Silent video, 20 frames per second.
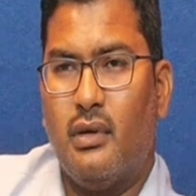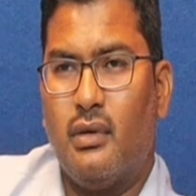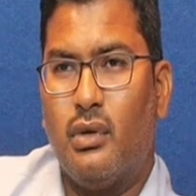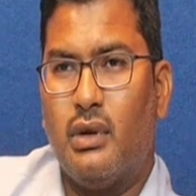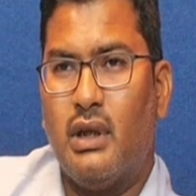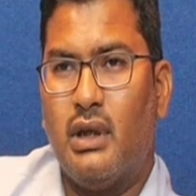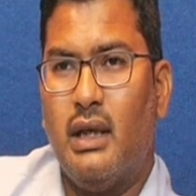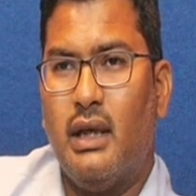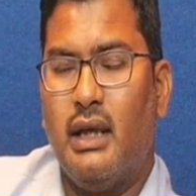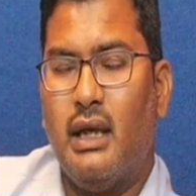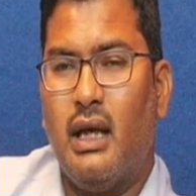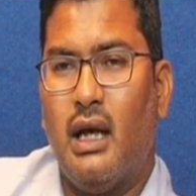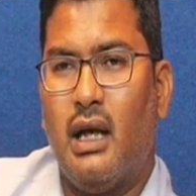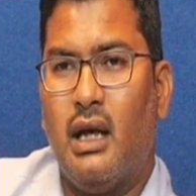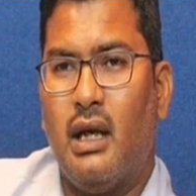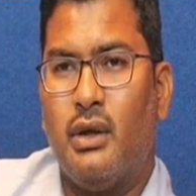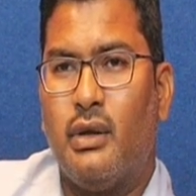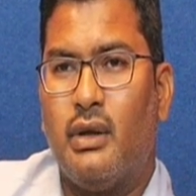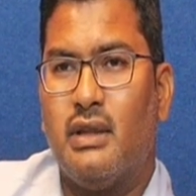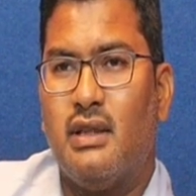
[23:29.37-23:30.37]
Totally
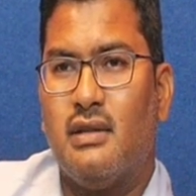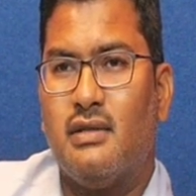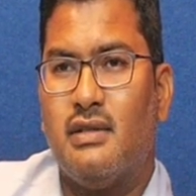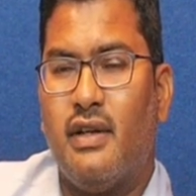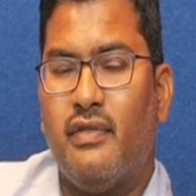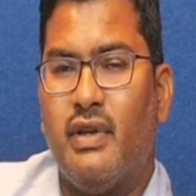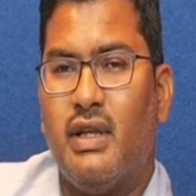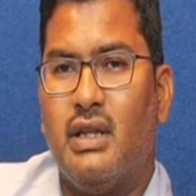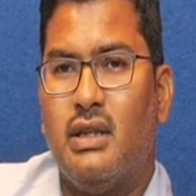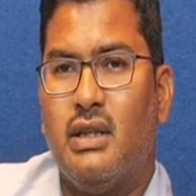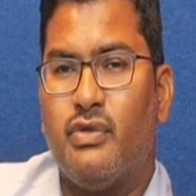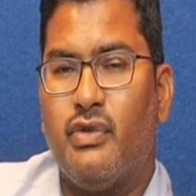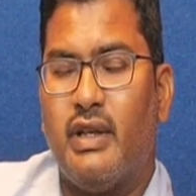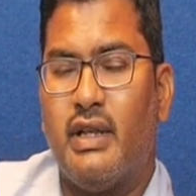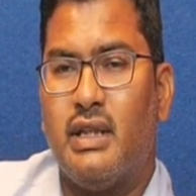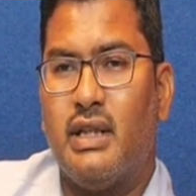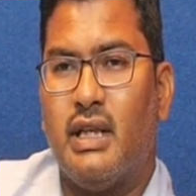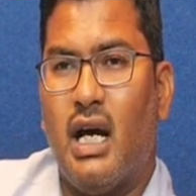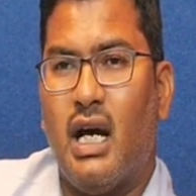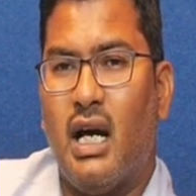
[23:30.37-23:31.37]
altogether 720